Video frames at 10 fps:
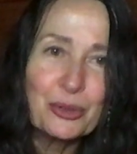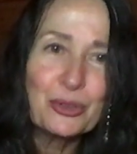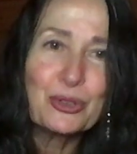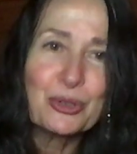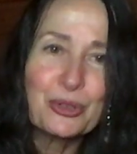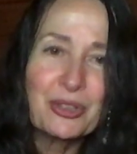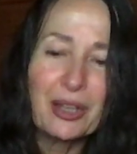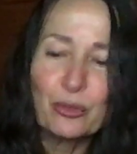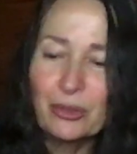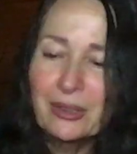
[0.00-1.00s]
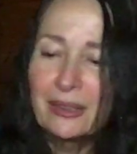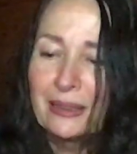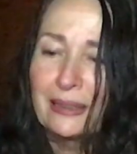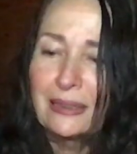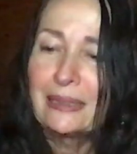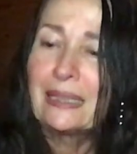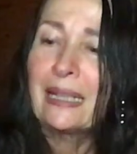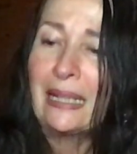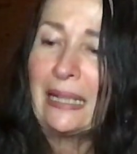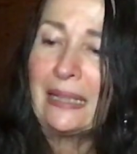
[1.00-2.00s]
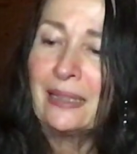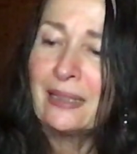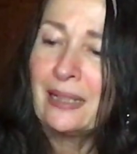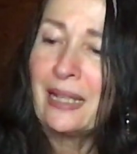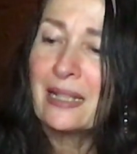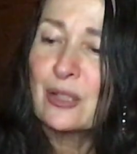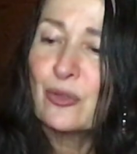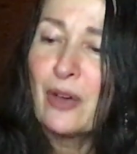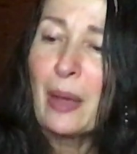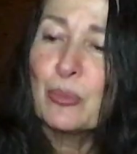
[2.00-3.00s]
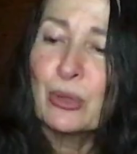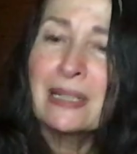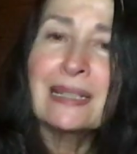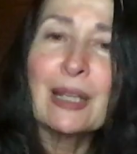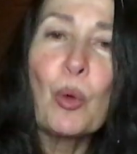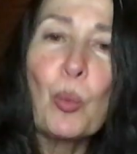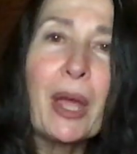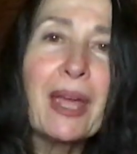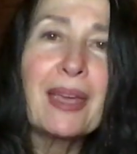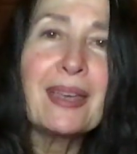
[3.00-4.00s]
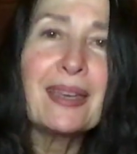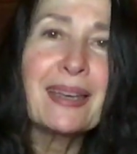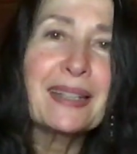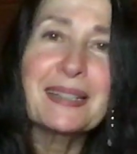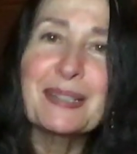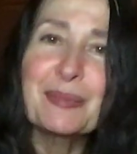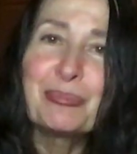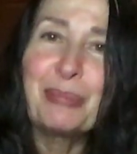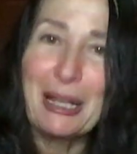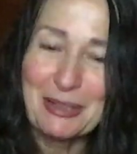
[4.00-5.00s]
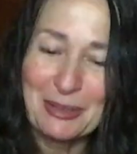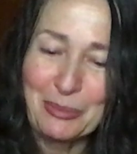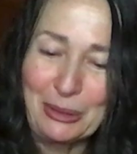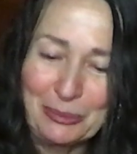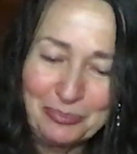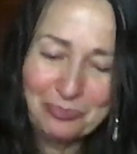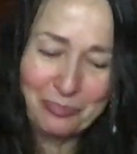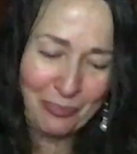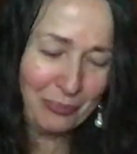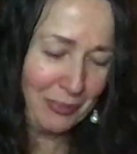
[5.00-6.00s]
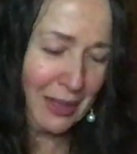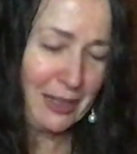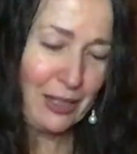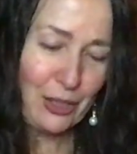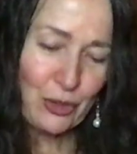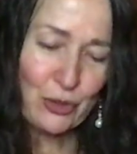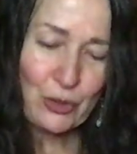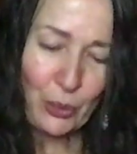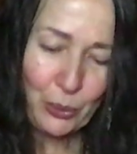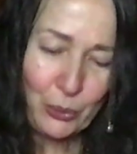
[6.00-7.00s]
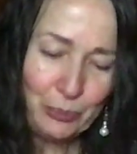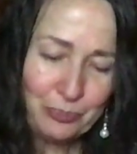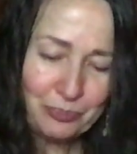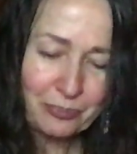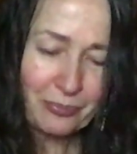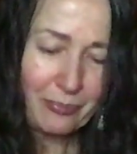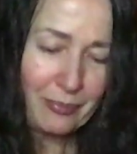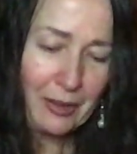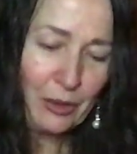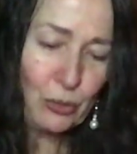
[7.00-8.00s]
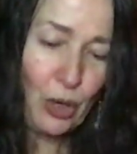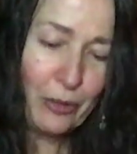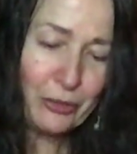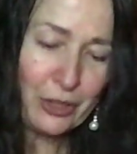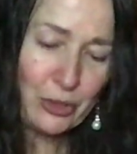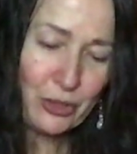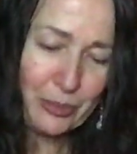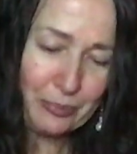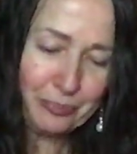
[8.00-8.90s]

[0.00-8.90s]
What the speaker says: nourish yourself in as vibrant a way as possible. So, raw fish,